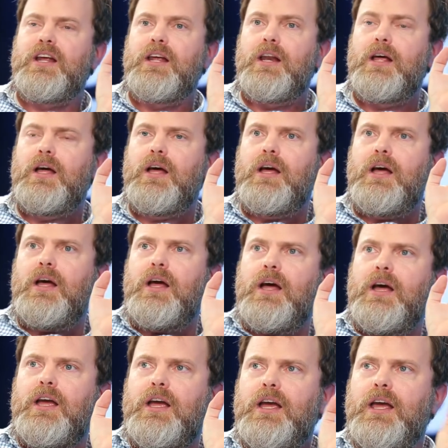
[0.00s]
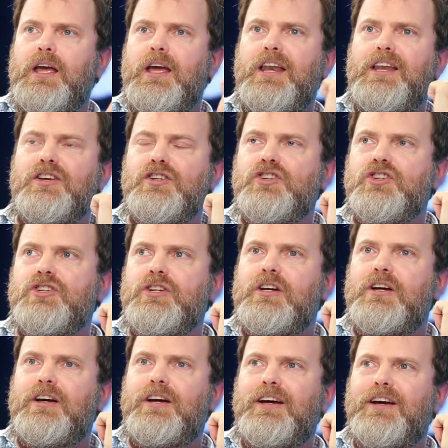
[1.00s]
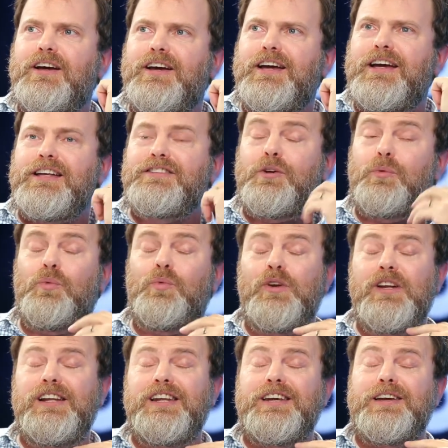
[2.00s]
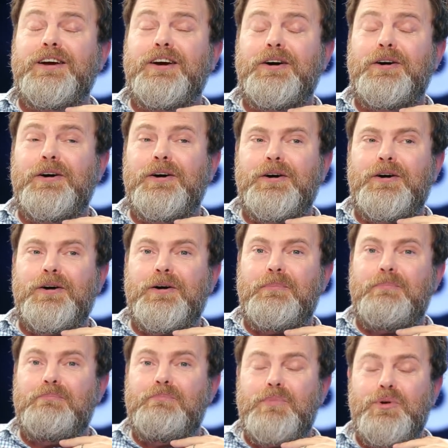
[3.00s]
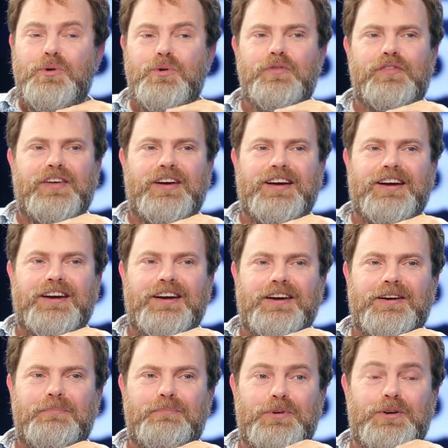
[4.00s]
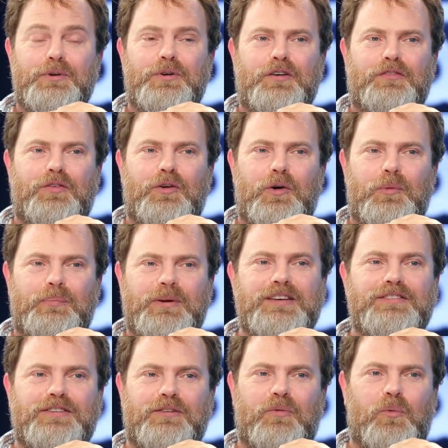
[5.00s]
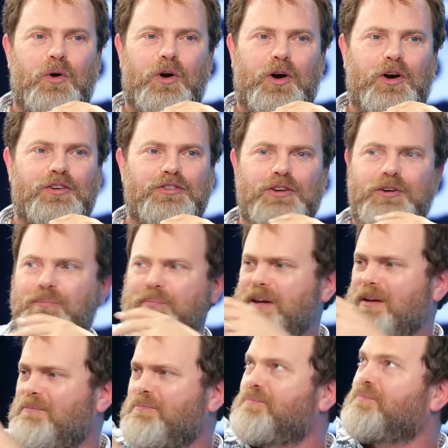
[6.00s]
it, and it, it is, it's a really moving, beautiful piece of work to be